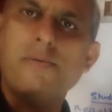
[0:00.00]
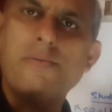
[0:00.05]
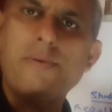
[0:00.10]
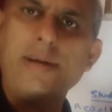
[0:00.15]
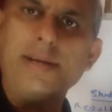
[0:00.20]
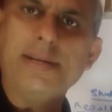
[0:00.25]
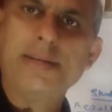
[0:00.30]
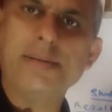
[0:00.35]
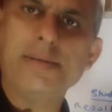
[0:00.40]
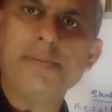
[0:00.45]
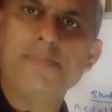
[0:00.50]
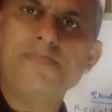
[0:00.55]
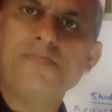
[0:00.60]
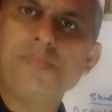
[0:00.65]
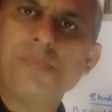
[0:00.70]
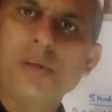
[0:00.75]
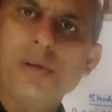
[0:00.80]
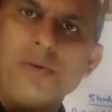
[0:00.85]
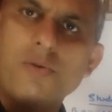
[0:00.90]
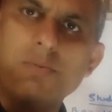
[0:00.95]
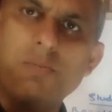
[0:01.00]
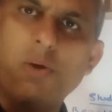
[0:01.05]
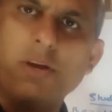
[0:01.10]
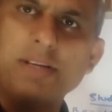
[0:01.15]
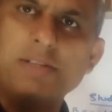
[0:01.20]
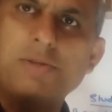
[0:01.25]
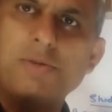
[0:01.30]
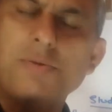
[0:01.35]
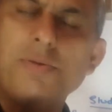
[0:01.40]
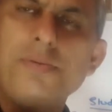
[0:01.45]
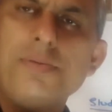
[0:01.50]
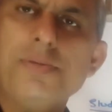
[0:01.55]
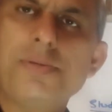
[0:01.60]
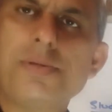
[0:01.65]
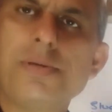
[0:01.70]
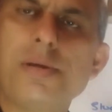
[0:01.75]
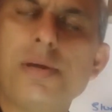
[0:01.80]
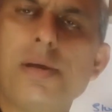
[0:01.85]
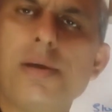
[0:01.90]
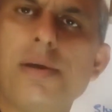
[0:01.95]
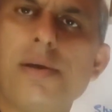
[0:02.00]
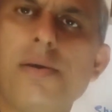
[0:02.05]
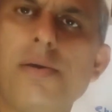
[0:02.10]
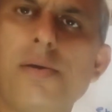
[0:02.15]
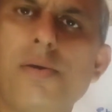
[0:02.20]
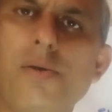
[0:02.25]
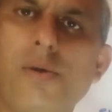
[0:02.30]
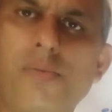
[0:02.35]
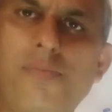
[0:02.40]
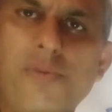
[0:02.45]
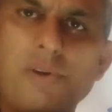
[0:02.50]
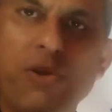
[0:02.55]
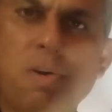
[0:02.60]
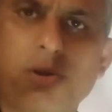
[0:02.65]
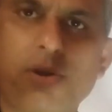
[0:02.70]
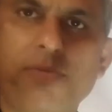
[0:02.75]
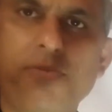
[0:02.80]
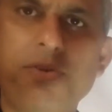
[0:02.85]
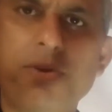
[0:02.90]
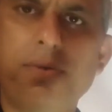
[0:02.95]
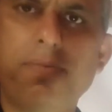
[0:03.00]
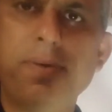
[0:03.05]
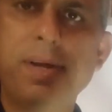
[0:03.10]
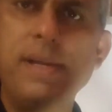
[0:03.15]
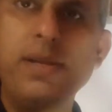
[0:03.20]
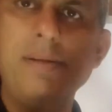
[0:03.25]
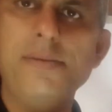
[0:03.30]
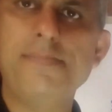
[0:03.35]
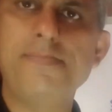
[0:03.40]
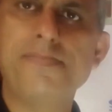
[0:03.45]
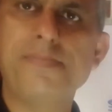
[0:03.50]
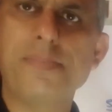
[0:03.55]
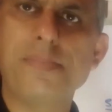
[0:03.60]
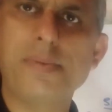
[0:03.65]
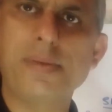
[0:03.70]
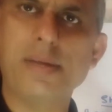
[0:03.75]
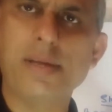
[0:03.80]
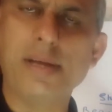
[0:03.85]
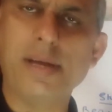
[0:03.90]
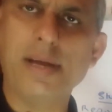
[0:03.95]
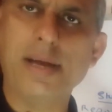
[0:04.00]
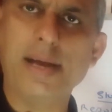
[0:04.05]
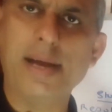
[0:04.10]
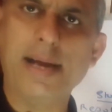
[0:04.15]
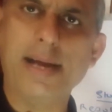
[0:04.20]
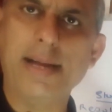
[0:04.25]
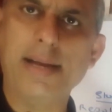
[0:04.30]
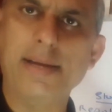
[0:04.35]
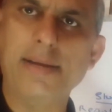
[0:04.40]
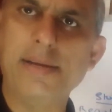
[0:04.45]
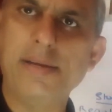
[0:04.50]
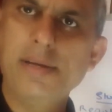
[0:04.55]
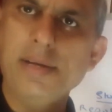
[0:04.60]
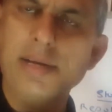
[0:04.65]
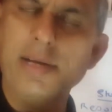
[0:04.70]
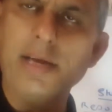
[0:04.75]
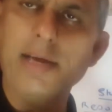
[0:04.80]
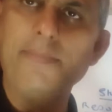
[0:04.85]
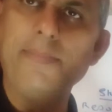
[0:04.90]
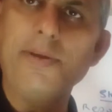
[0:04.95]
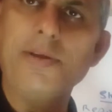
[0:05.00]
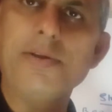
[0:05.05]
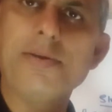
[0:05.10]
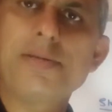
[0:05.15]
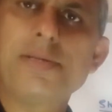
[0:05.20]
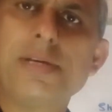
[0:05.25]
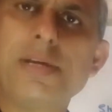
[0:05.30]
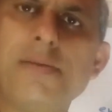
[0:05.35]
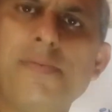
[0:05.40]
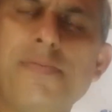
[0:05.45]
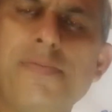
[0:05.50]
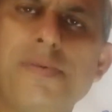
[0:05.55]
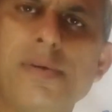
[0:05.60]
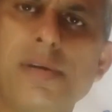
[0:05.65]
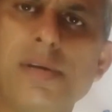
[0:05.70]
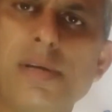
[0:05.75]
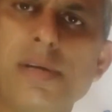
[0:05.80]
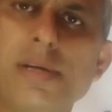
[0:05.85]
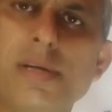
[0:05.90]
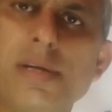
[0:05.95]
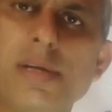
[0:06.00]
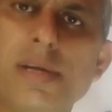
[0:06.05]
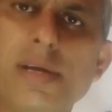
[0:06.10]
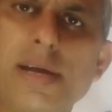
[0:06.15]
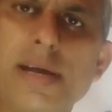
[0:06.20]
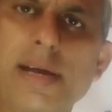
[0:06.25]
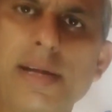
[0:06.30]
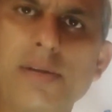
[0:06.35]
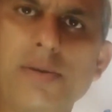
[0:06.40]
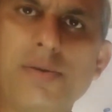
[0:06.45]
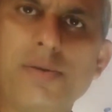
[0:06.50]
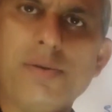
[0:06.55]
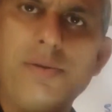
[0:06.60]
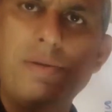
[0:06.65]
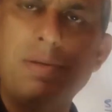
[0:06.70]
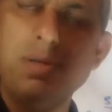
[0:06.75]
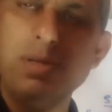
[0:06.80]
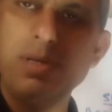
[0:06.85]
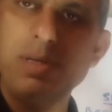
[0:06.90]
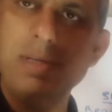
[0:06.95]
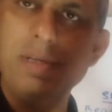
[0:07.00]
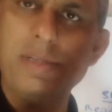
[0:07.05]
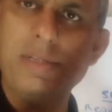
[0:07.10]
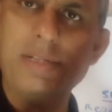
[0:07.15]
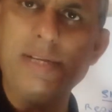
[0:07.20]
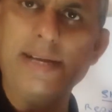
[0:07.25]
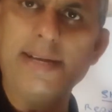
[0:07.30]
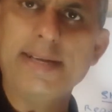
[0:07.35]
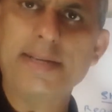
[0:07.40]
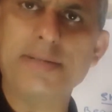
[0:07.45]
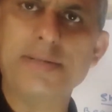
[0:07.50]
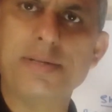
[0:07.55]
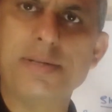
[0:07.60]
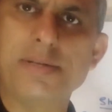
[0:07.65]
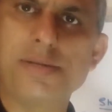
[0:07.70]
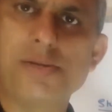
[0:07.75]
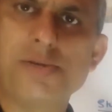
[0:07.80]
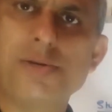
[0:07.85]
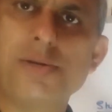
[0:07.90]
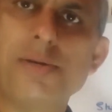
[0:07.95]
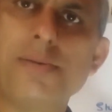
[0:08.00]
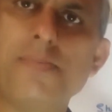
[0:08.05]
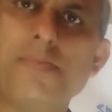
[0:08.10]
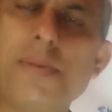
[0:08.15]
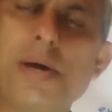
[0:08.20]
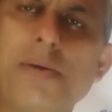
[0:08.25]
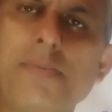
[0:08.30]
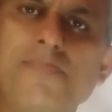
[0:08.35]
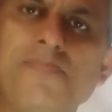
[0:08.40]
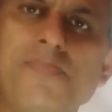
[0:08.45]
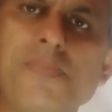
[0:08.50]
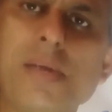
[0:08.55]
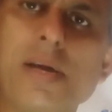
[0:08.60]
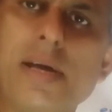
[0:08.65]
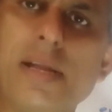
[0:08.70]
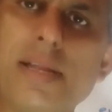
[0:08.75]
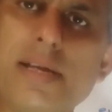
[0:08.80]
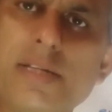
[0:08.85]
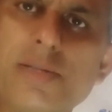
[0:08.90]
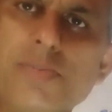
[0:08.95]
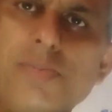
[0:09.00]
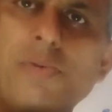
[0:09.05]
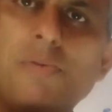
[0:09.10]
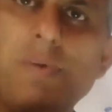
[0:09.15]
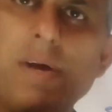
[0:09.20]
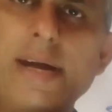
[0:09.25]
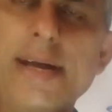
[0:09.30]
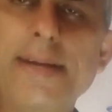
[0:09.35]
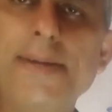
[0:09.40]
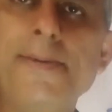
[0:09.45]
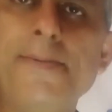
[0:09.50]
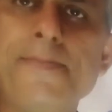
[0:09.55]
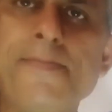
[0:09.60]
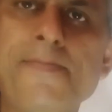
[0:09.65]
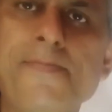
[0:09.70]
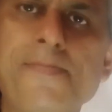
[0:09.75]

Right. Good morning, students. Hopefully, all of you are well and keeping yourself in good stead as such. Now, let's move ahead.